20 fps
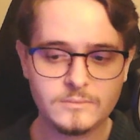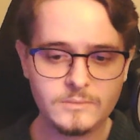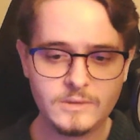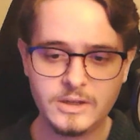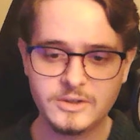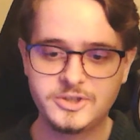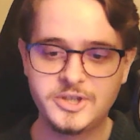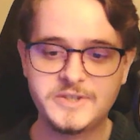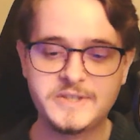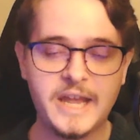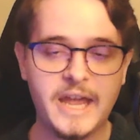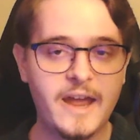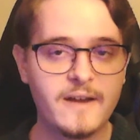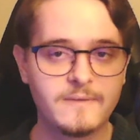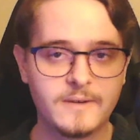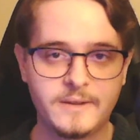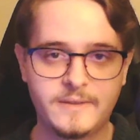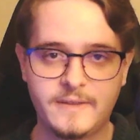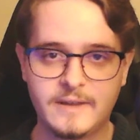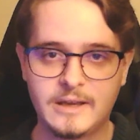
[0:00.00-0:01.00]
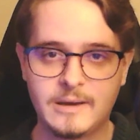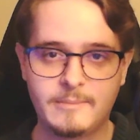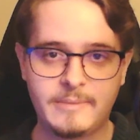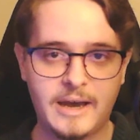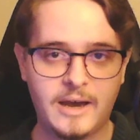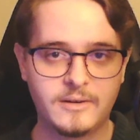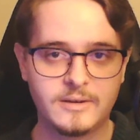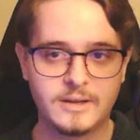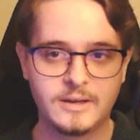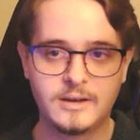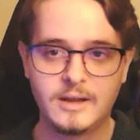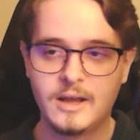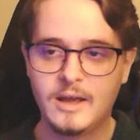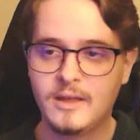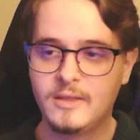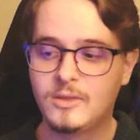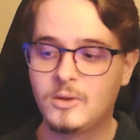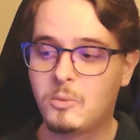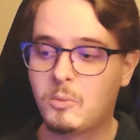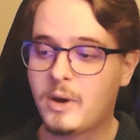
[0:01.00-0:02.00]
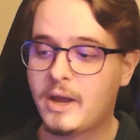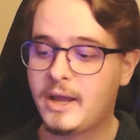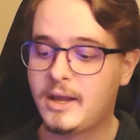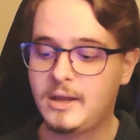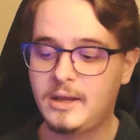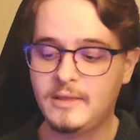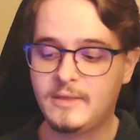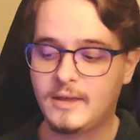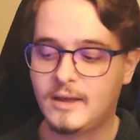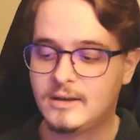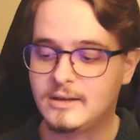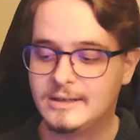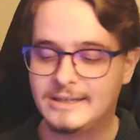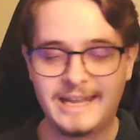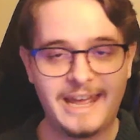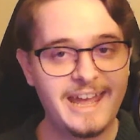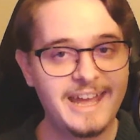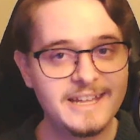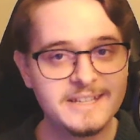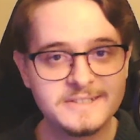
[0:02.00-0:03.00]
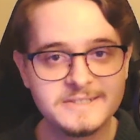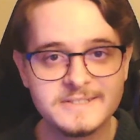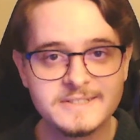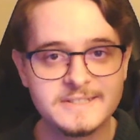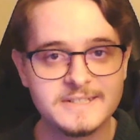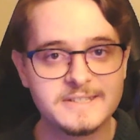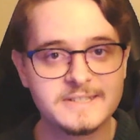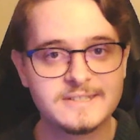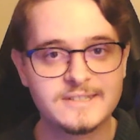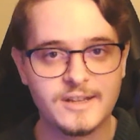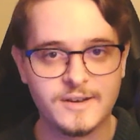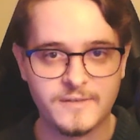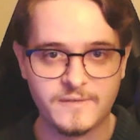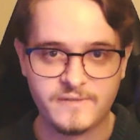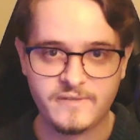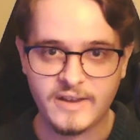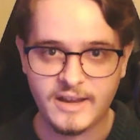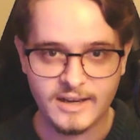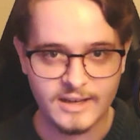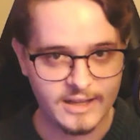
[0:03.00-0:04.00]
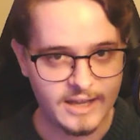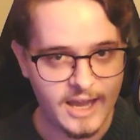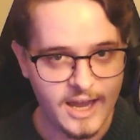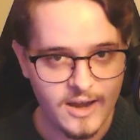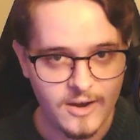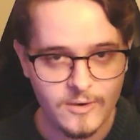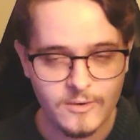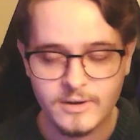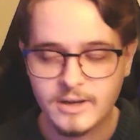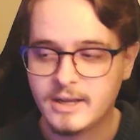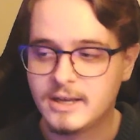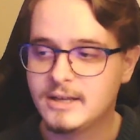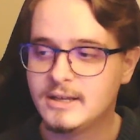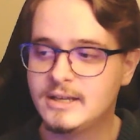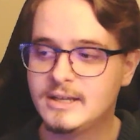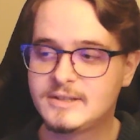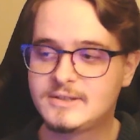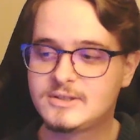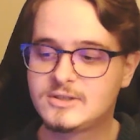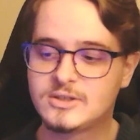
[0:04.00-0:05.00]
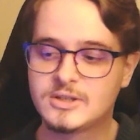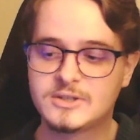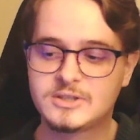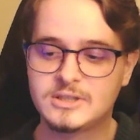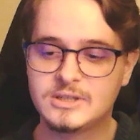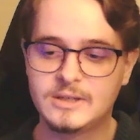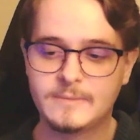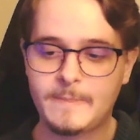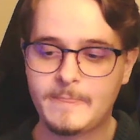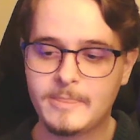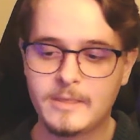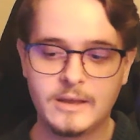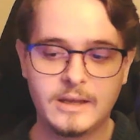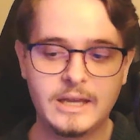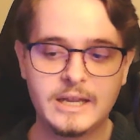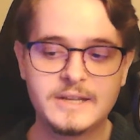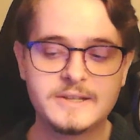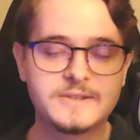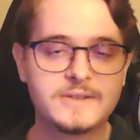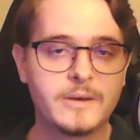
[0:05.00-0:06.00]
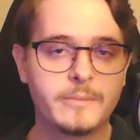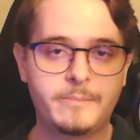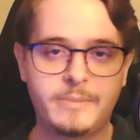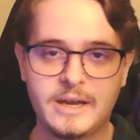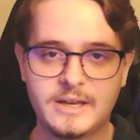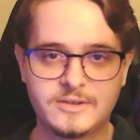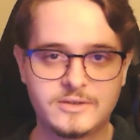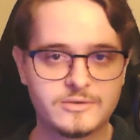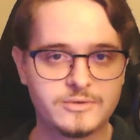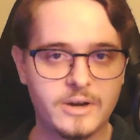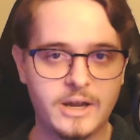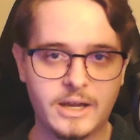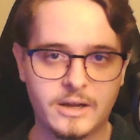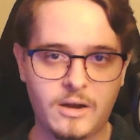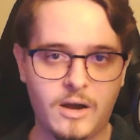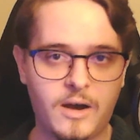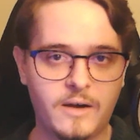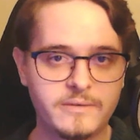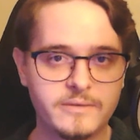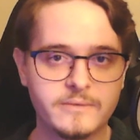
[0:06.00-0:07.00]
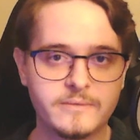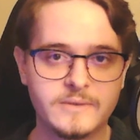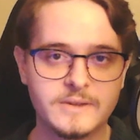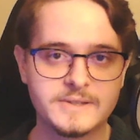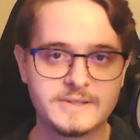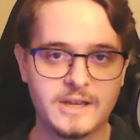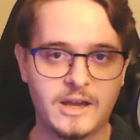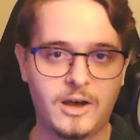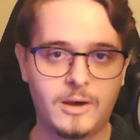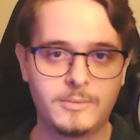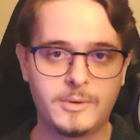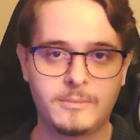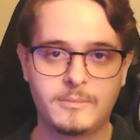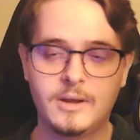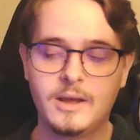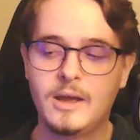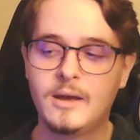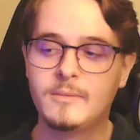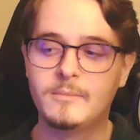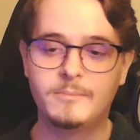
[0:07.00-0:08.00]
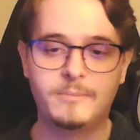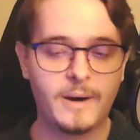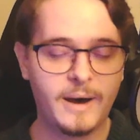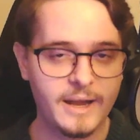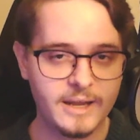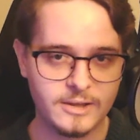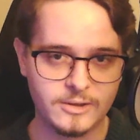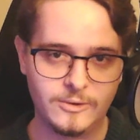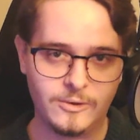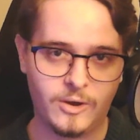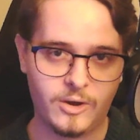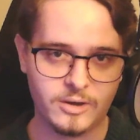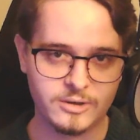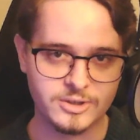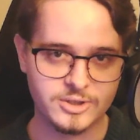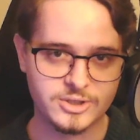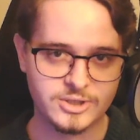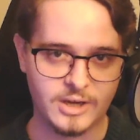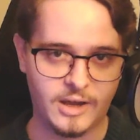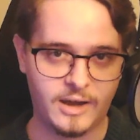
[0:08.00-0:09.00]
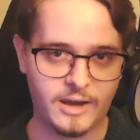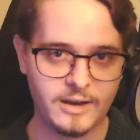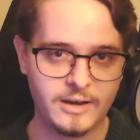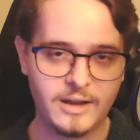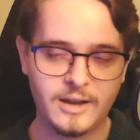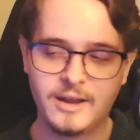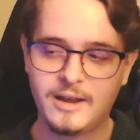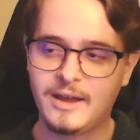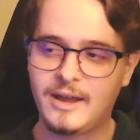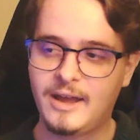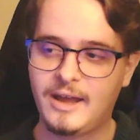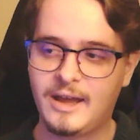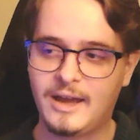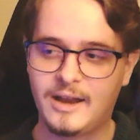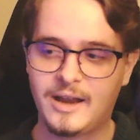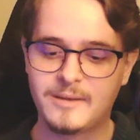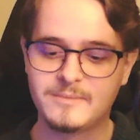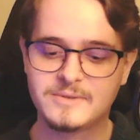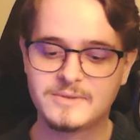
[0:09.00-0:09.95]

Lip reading: just everything about it, the way that it ends instead of fading out. It's just, it is the best track off of this album by a long shot. And I'm